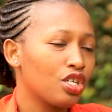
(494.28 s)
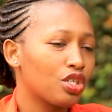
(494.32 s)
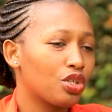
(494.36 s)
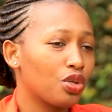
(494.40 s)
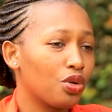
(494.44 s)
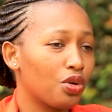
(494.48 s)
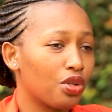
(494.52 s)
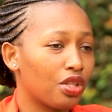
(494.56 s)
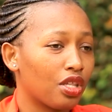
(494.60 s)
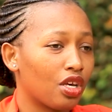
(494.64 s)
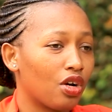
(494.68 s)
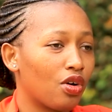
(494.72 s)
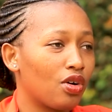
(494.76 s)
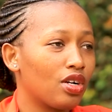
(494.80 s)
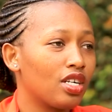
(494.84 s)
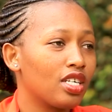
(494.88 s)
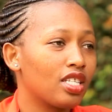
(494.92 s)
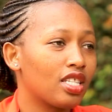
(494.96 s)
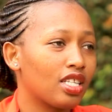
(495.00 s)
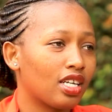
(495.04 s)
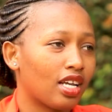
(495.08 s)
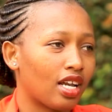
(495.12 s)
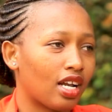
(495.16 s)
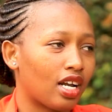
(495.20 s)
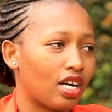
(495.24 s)
So the only
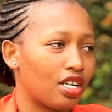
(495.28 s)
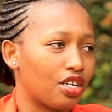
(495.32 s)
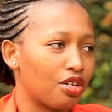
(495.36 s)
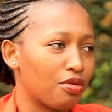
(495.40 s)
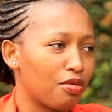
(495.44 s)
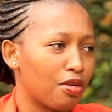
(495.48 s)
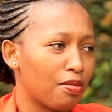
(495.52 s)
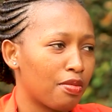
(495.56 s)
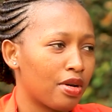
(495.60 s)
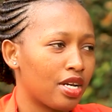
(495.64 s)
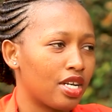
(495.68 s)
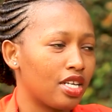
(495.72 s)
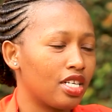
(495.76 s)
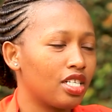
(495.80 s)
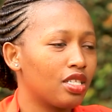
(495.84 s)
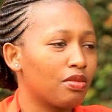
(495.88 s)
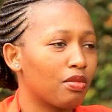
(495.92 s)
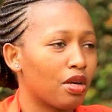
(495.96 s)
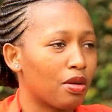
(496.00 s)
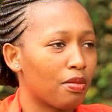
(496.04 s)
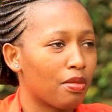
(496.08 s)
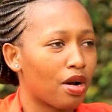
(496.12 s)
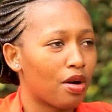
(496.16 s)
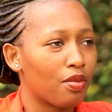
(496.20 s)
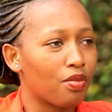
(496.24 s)
thing I can remember is
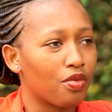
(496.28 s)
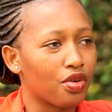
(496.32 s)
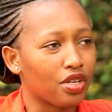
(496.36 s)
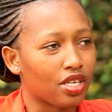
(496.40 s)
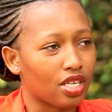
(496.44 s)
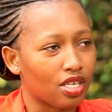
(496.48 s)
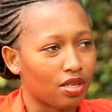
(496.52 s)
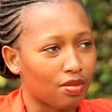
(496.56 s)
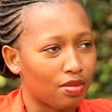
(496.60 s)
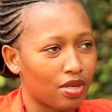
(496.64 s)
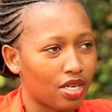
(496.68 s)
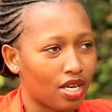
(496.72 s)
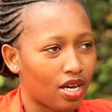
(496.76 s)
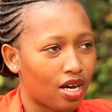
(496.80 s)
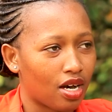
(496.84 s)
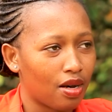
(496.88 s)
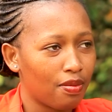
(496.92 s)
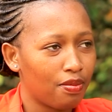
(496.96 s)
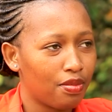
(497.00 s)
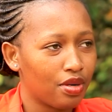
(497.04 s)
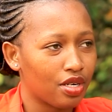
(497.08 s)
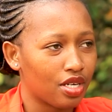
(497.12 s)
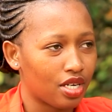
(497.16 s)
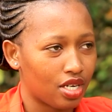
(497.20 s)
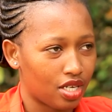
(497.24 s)
my mom waking me
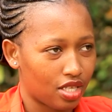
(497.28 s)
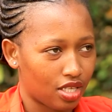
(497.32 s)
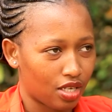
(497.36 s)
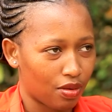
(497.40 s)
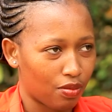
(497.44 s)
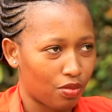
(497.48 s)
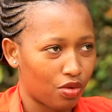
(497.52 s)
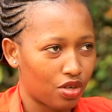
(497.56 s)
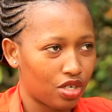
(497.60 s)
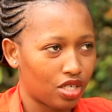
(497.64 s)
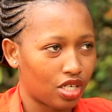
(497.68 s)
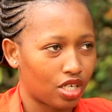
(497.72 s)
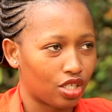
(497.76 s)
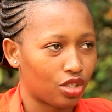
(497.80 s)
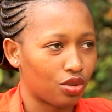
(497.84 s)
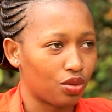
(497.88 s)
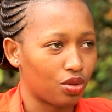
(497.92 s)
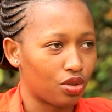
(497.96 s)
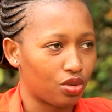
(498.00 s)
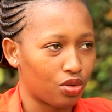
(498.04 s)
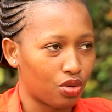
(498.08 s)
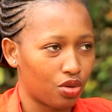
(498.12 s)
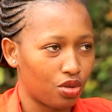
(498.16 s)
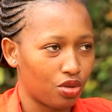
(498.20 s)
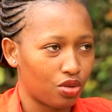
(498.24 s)
up in the morning as she
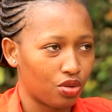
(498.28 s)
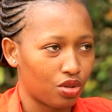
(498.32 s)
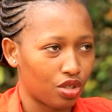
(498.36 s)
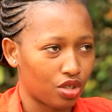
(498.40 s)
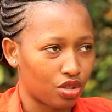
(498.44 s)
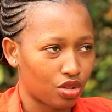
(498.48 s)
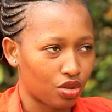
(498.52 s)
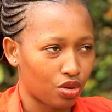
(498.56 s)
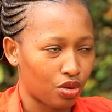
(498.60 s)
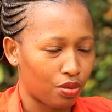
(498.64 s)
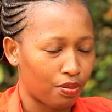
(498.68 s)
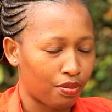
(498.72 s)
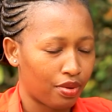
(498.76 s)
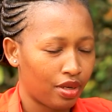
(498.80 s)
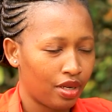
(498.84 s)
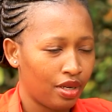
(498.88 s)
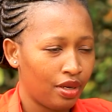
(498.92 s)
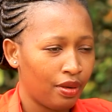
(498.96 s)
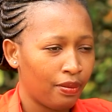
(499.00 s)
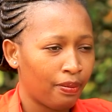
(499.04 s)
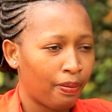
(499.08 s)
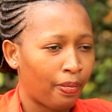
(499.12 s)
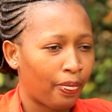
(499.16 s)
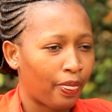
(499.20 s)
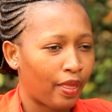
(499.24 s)
was going to the shop.
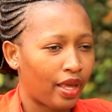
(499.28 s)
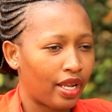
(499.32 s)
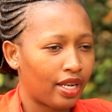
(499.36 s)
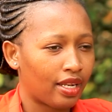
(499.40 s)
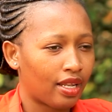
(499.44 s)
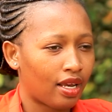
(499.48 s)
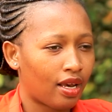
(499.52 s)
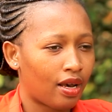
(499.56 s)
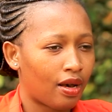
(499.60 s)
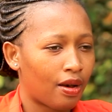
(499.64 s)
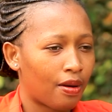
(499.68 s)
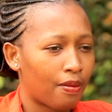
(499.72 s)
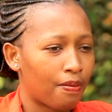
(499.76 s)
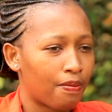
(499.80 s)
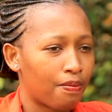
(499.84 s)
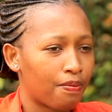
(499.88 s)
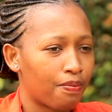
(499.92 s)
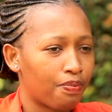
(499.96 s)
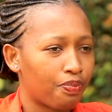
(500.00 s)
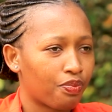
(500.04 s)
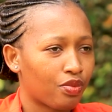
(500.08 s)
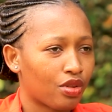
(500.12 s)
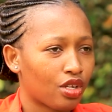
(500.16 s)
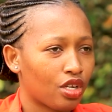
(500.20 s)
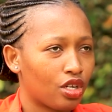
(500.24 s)

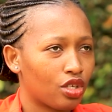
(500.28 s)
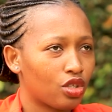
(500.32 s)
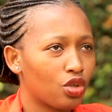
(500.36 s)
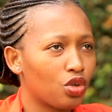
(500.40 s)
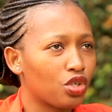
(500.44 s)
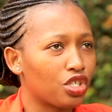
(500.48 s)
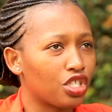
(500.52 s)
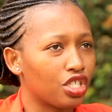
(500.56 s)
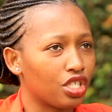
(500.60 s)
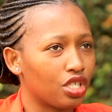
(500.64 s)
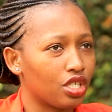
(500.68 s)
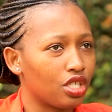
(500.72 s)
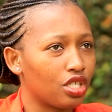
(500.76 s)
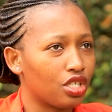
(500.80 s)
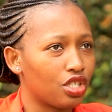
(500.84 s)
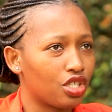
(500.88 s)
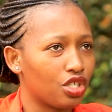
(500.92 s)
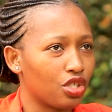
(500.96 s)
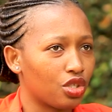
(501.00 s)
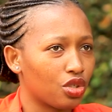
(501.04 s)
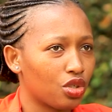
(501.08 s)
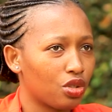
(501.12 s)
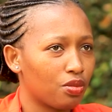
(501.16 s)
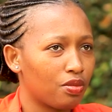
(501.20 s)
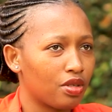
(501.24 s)
And so she
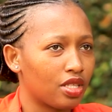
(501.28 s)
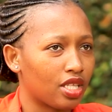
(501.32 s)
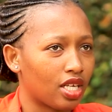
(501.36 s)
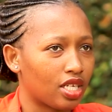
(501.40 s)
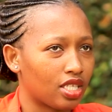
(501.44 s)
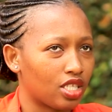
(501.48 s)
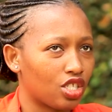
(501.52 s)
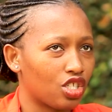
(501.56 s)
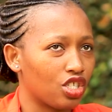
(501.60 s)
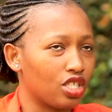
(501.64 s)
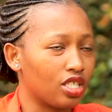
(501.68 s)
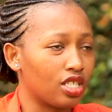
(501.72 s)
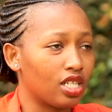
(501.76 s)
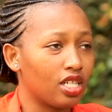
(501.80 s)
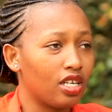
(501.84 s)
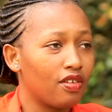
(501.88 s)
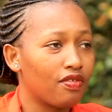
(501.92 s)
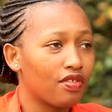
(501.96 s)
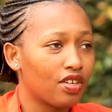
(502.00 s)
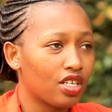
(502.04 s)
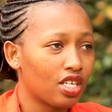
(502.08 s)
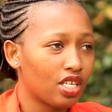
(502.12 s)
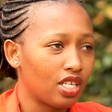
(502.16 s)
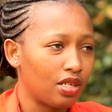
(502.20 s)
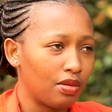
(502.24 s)
told me that she's
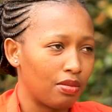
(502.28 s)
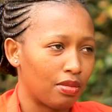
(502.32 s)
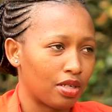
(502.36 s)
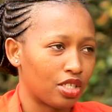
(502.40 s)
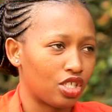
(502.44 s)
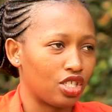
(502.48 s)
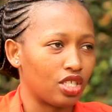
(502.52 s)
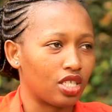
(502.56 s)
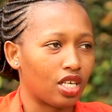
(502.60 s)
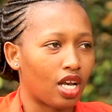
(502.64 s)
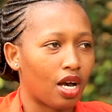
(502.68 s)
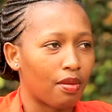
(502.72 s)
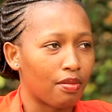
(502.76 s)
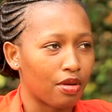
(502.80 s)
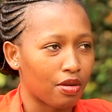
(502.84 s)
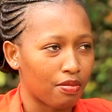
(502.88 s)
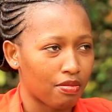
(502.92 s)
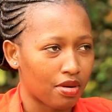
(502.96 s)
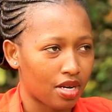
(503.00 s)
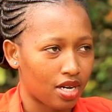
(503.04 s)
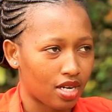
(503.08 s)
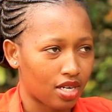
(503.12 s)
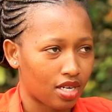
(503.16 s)
leaving, but she's coming back.